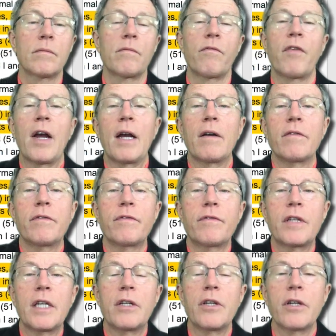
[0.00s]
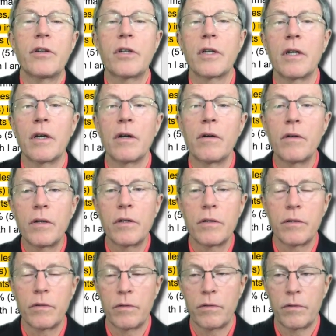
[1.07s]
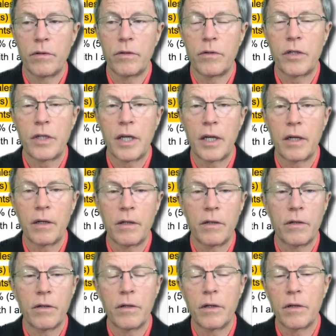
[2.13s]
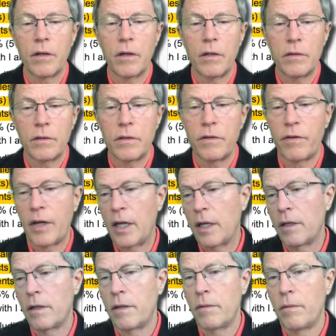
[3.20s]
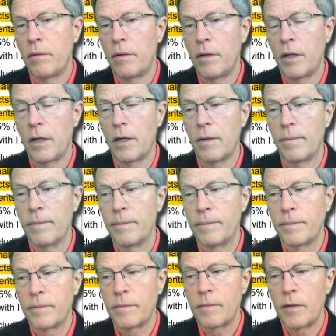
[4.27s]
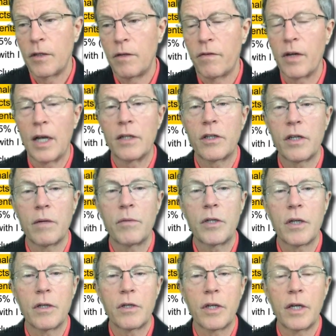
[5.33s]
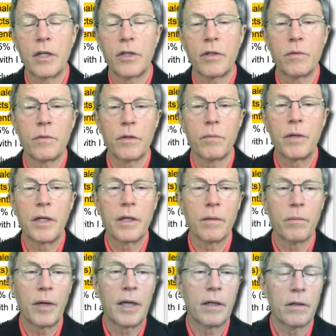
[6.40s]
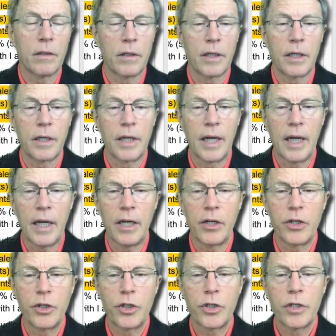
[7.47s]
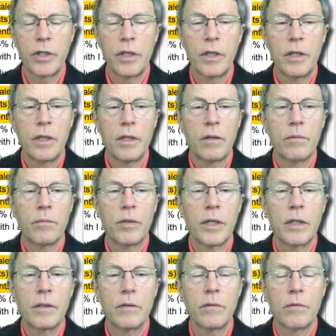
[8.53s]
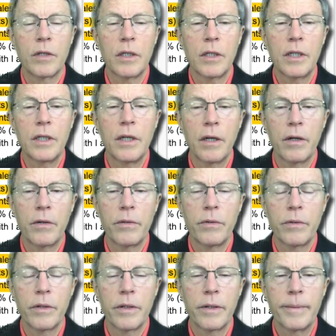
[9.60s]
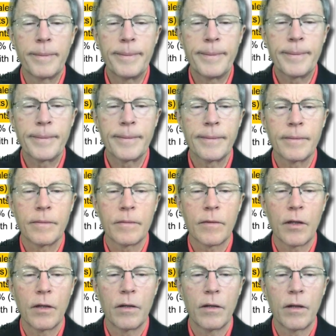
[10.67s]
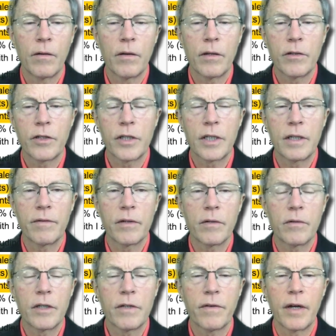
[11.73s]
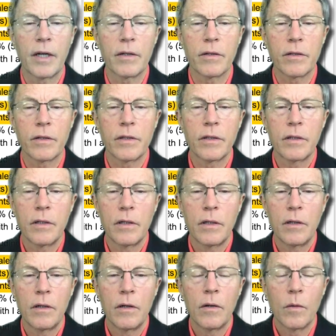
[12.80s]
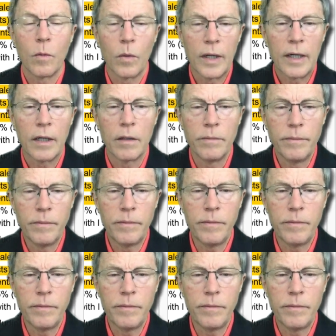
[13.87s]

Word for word: five, ten years ago who you would say, you're an adult, you've had, um, you've got some association with being a male and age, but really no um, no other significant risk factors. Well,